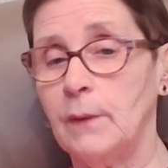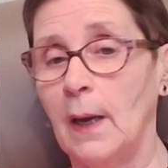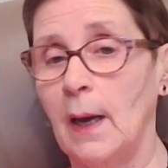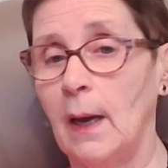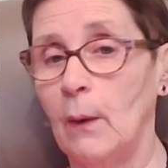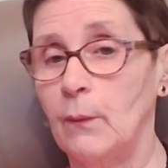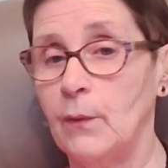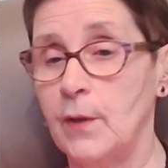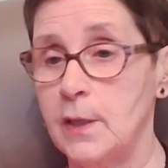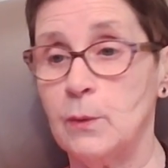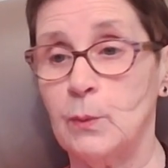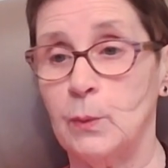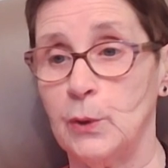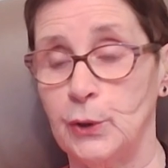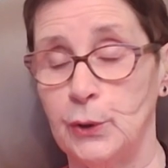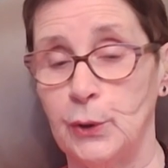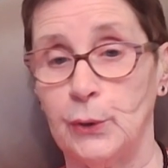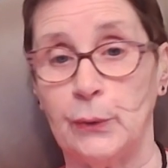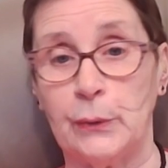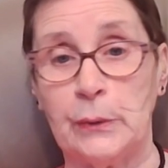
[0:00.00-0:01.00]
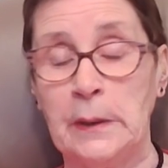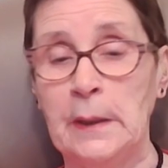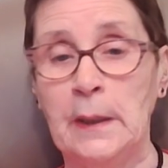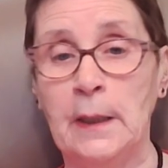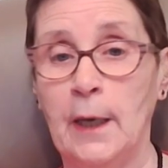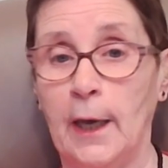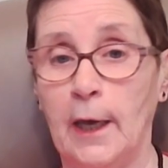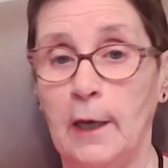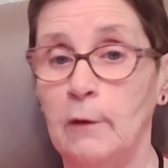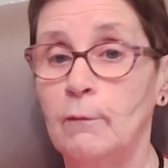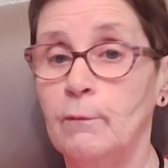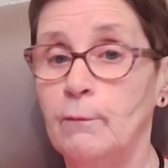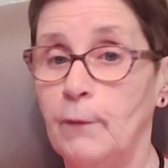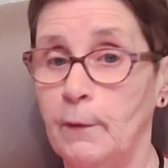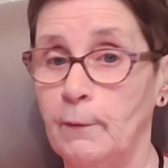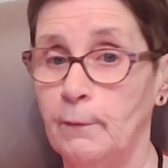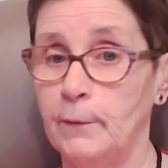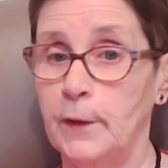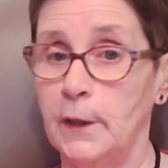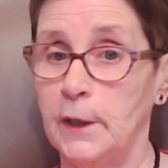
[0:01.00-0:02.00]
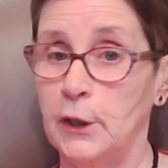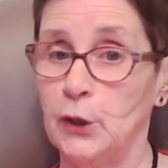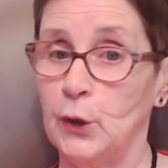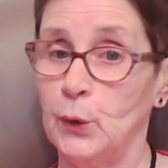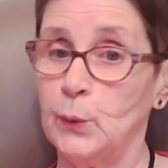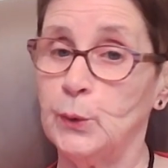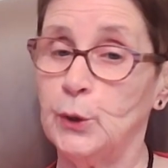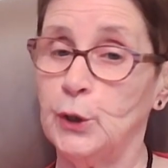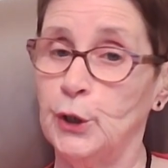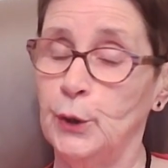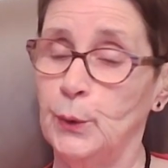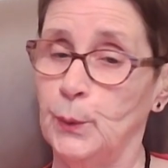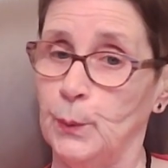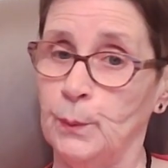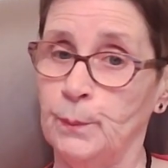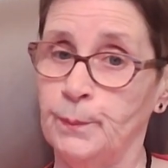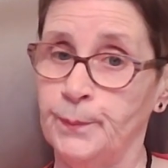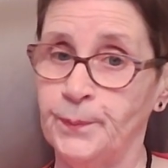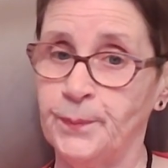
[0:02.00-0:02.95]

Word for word: how this was done in 1502.